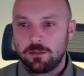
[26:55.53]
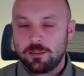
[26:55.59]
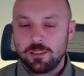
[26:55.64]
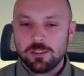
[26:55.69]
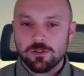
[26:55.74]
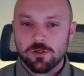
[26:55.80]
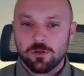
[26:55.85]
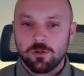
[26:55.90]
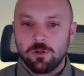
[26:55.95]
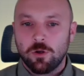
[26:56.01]

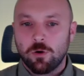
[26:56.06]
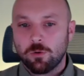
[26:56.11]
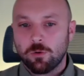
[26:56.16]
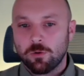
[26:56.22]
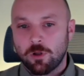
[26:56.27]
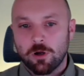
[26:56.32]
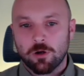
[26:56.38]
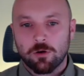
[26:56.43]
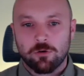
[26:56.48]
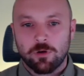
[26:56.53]
these are no
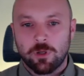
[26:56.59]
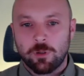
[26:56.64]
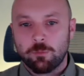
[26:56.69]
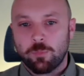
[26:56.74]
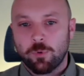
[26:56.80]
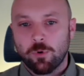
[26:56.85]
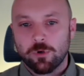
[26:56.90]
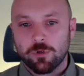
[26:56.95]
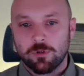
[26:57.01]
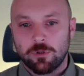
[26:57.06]
longer
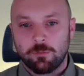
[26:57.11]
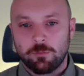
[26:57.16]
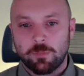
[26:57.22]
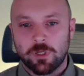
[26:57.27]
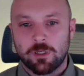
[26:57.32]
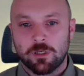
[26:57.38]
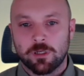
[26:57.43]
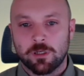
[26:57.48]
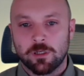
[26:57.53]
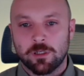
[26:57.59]
important
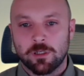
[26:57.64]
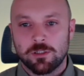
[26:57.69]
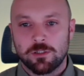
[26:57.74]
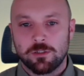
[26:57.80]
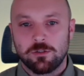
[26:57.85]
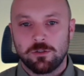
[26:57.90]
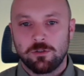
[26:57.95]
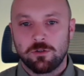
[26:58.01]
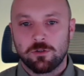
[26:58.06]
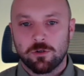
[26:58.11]

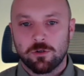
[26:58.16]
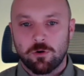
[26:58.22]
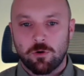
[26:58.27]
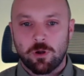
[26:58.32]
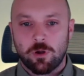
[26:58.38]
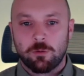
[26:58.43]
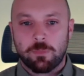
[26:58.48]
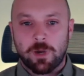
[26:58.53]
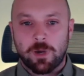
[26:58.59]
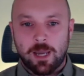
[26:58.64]
because you're
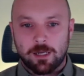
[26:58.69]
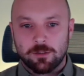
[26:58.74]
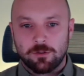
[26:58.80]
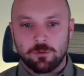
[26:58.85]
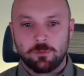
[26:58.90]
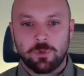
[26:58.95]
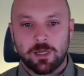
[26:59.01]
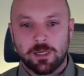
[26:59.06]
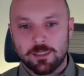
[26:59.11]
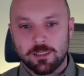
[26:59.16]
going back
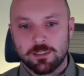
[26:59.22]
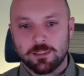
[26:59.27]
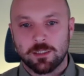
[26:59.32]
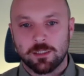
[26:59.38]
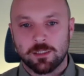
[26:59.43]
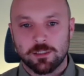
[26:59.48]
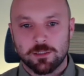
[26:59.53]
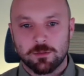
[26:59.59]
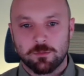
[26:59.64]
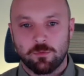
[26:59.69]
to
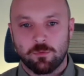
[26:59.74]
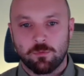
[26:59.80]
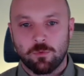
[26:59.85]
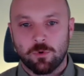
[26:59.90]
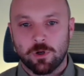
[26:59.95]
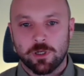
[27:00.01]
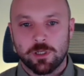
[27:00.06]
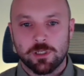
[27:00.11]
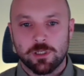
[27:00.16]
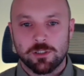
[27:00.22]
basics.
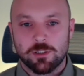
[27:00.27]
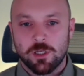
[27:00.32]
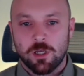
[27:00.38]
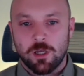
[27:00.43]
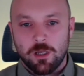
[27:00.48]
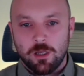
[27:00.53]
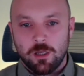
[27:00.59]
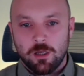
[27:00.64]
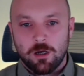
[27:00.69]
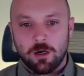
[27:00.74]
What is,
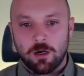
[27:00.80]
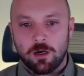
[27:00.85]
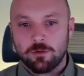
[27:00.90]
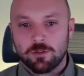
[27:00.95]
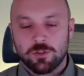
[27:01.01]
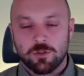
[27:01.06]
uh,